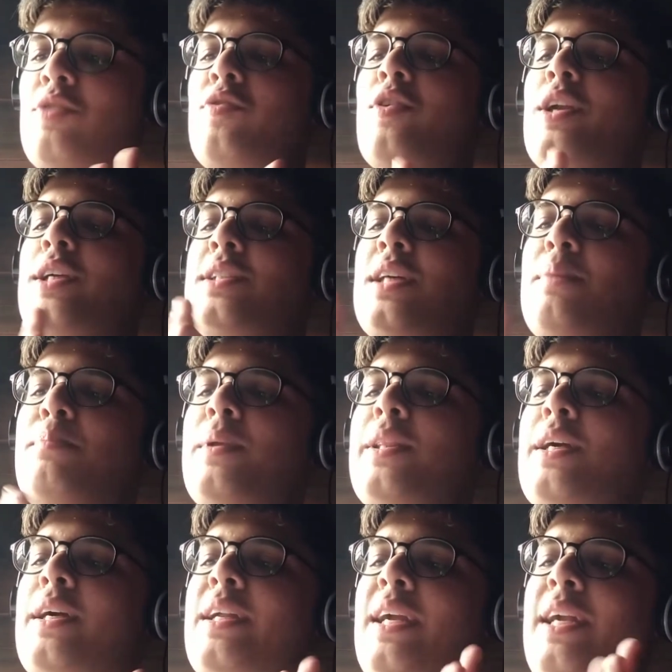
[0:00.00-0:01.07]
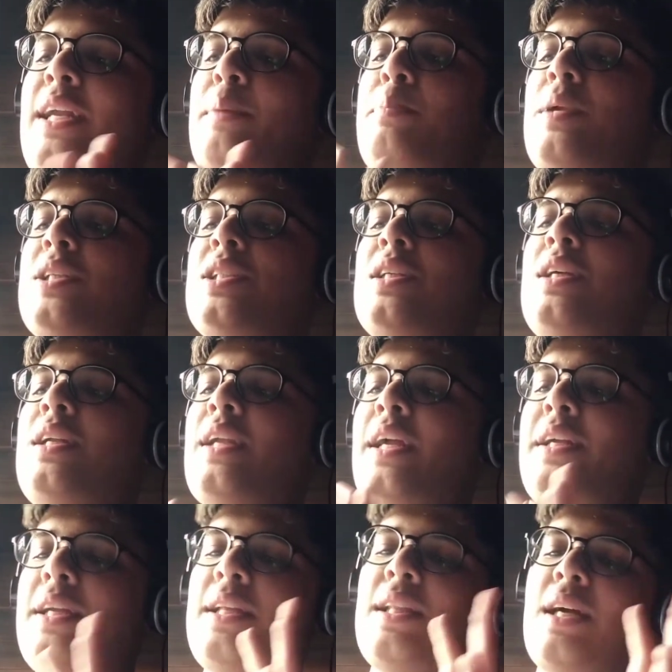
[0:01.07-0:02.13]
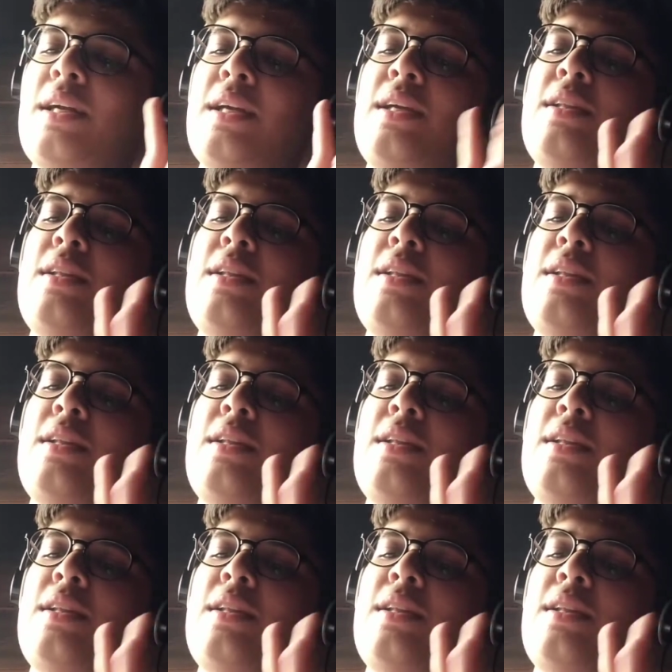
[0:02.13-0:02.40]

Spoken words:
For example, the Great Depression in 1930